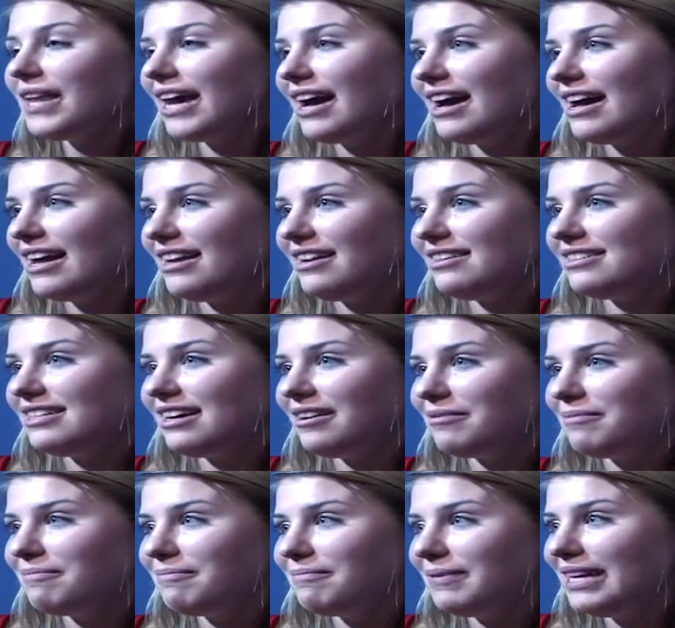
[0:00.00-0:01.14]
And
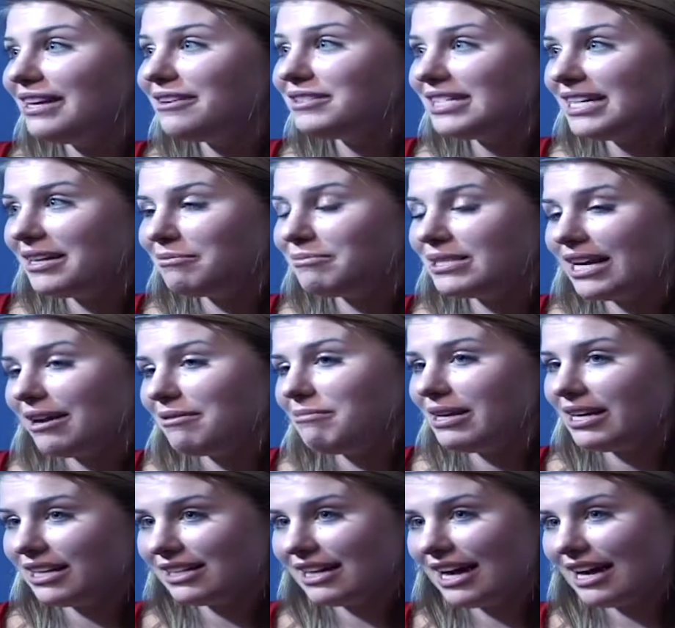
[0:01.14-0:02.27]
he was sitting beside me
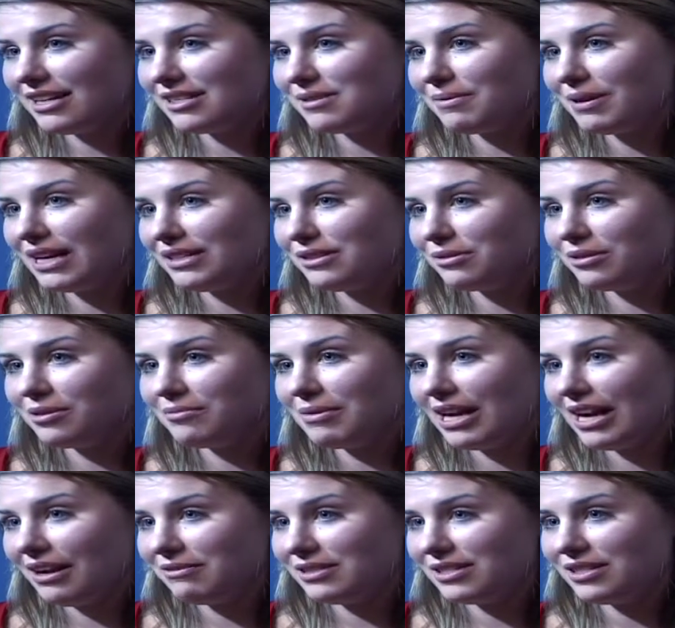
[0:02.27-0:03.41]
in class when I told him that
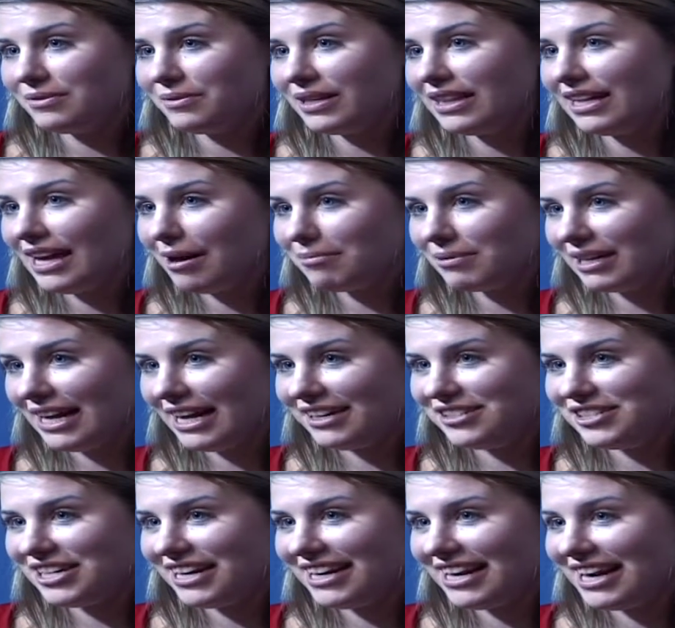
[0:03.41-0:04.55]
I was doing the
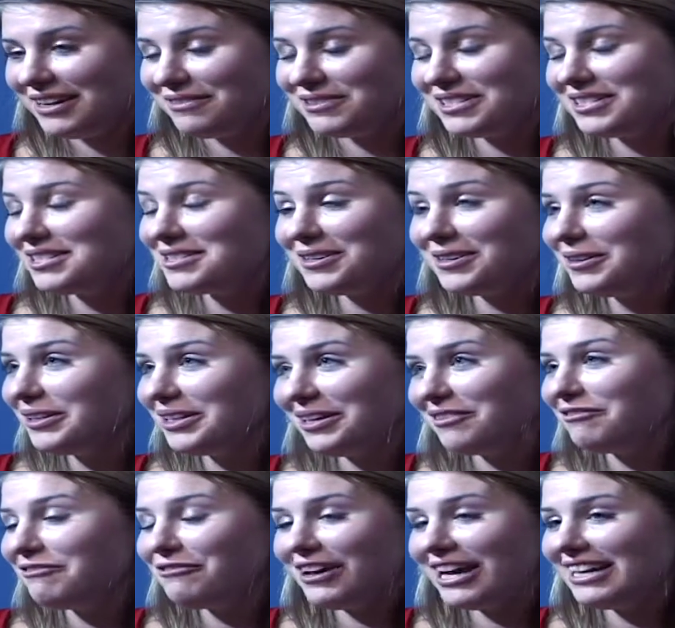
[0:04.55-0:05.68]
application, and he was thoroughly
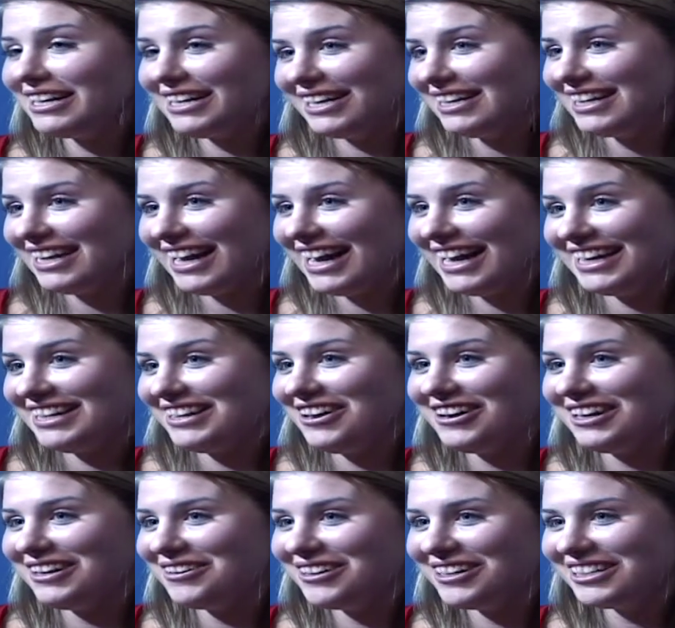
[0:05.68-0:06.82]
offended that I had
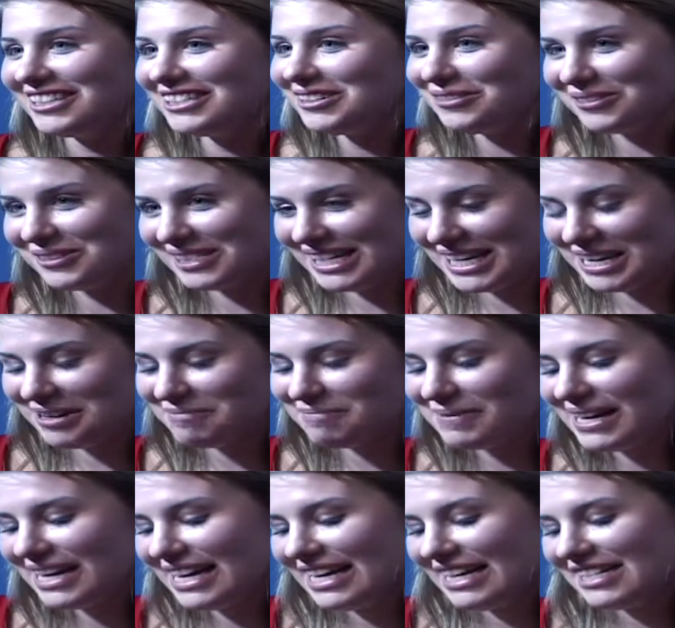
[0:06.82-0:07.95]
not told him.
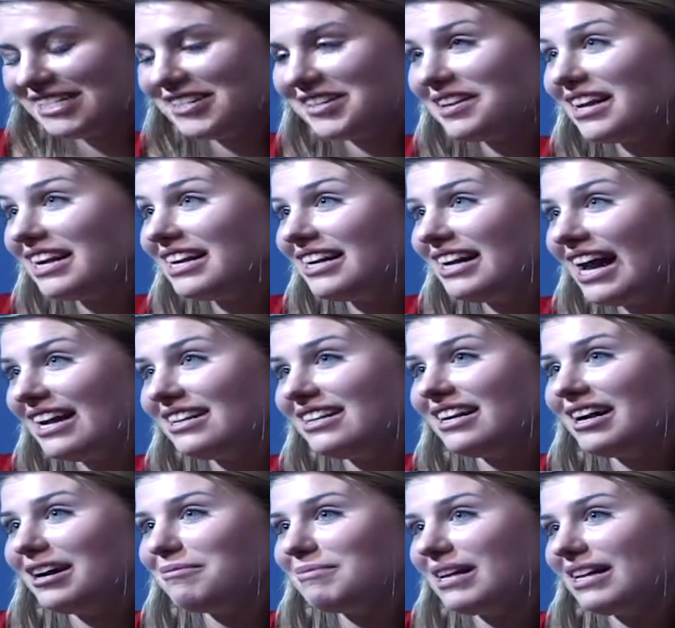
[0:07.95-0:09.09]
So then it ended
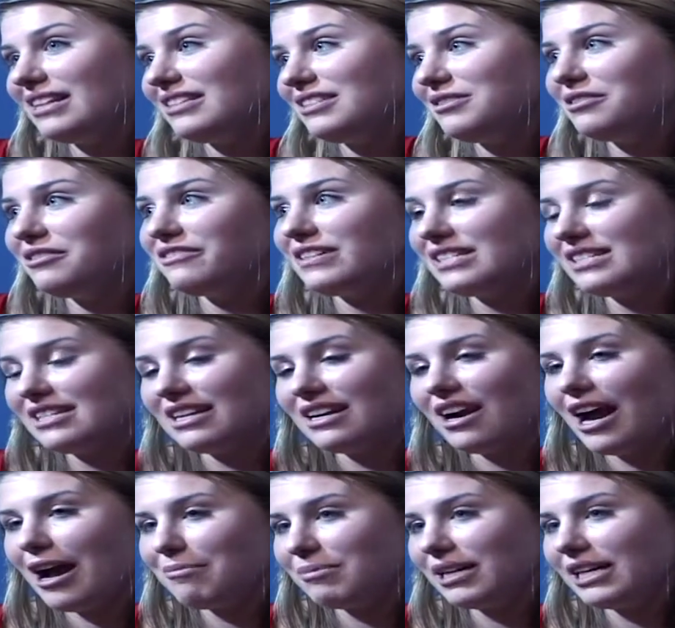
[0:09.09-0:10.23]
up that the two of us did our
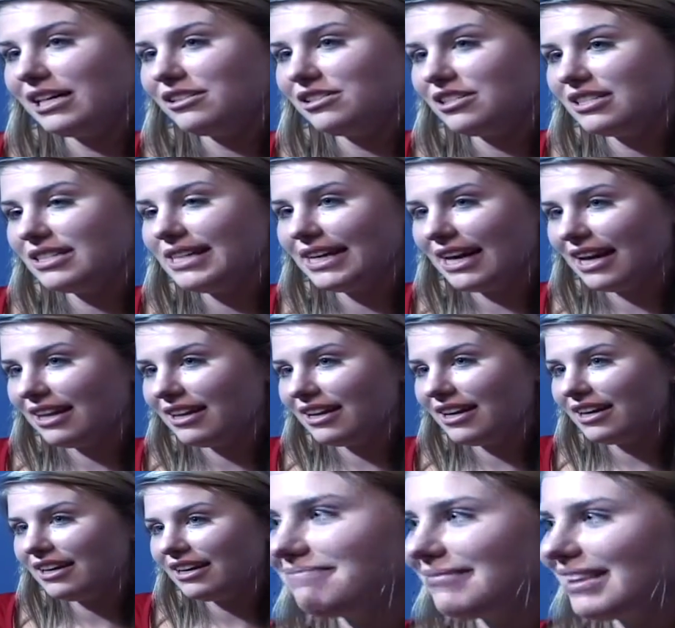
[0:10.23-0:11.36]
application together.